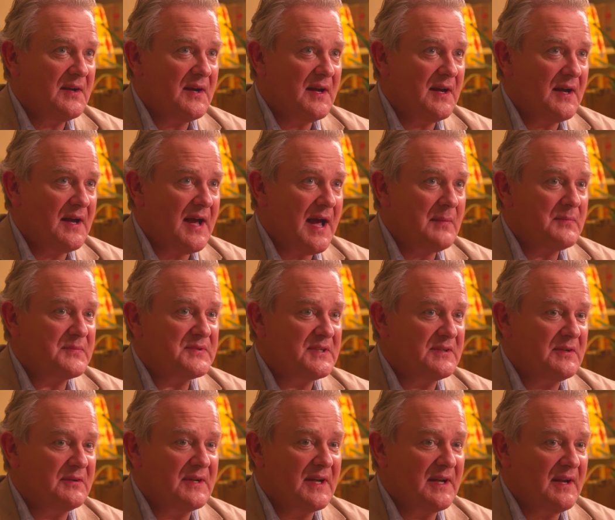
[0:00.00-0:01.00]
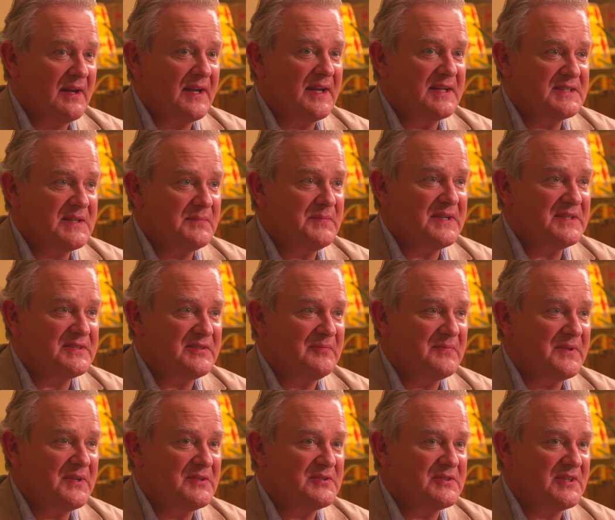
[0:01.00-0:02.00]
uh, absolutely like it's a piece of
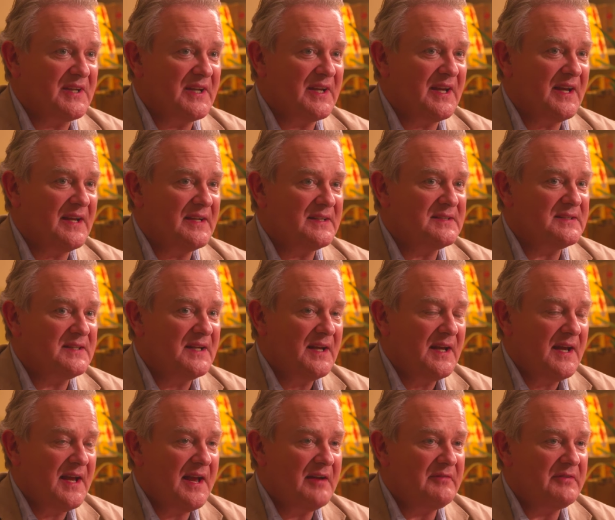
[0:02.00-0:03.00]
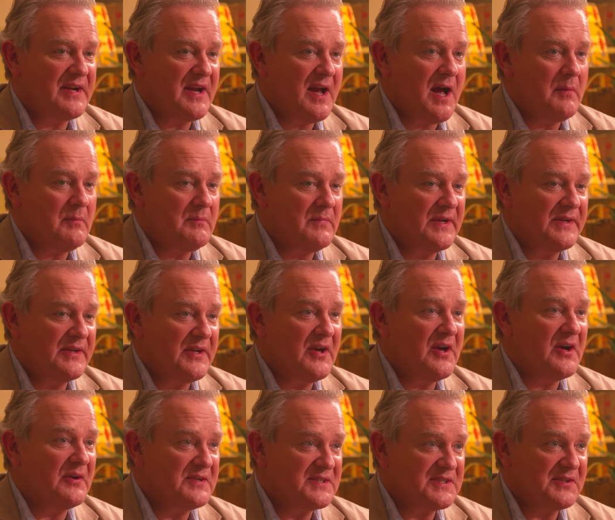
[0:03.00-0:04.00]
music and every um and
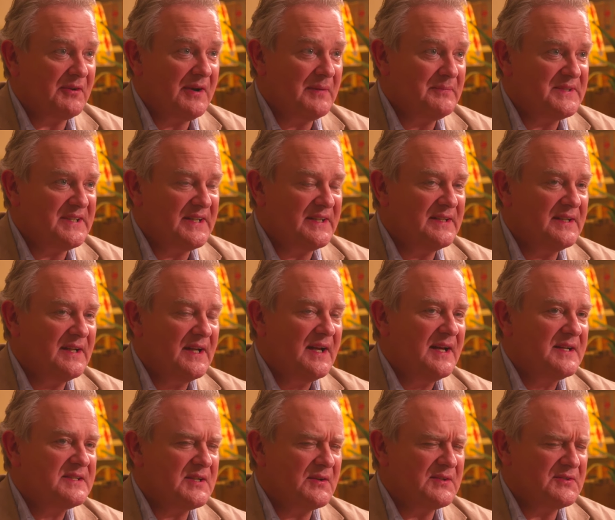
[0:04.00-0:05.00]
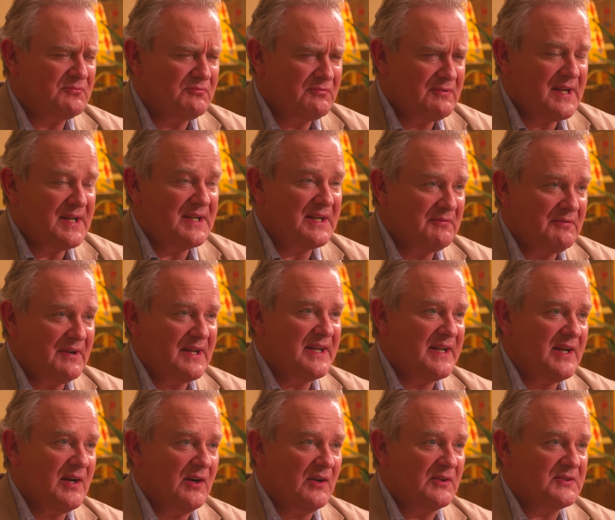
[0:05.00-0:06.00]
er is scripted. So it's really,
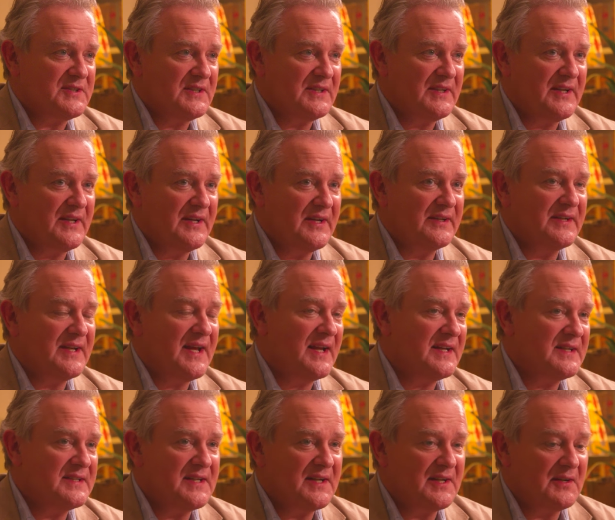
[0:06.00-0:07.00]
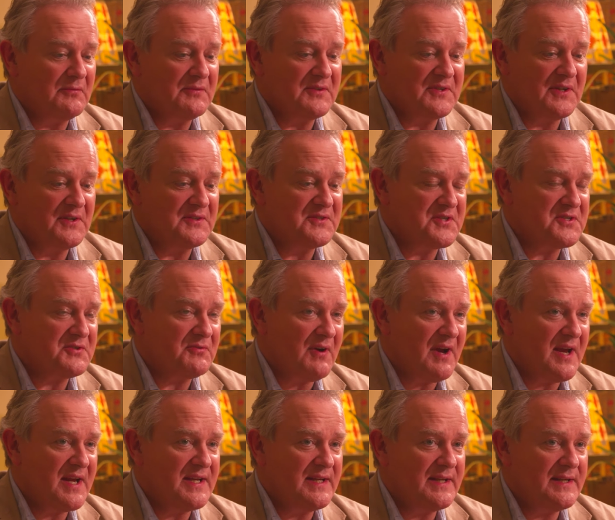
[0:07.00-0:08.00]
really hard to learn. And he'll, he'll just
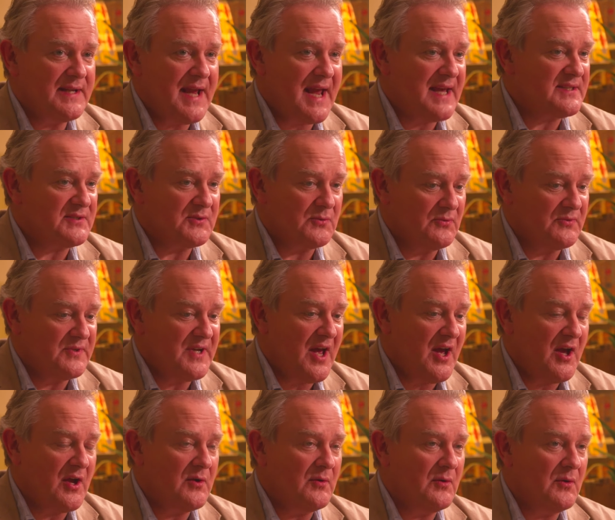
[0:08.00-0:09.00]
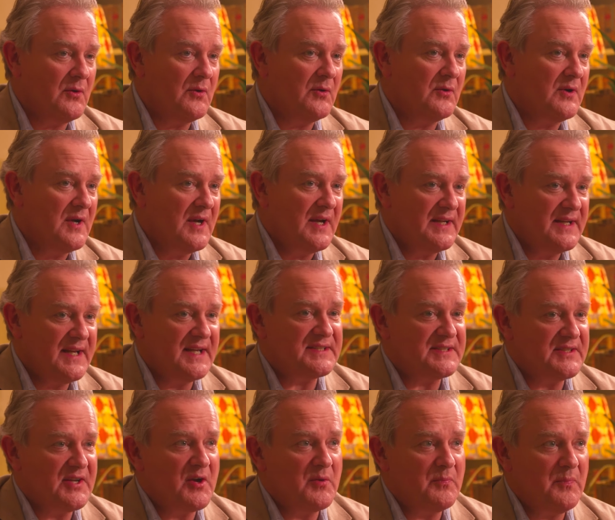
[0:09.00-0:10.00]
write yes or no or
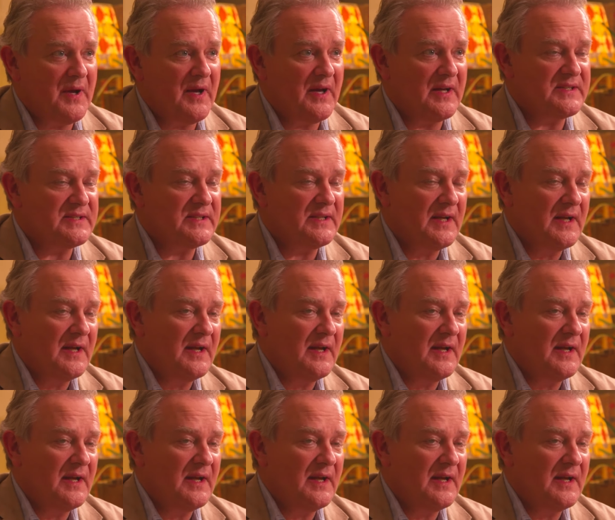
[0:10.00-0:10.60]
yes, no, but.